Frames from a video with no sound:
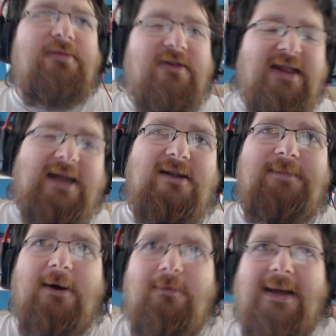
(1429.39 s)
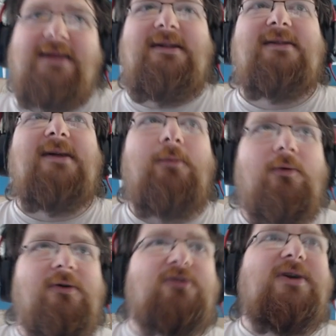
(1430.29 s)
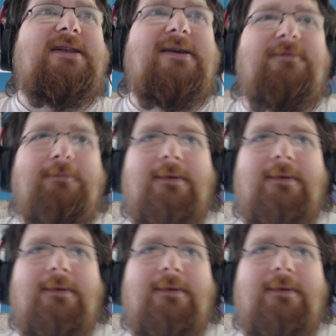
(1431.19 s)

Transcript: The second spell makes it somewhat restrictive,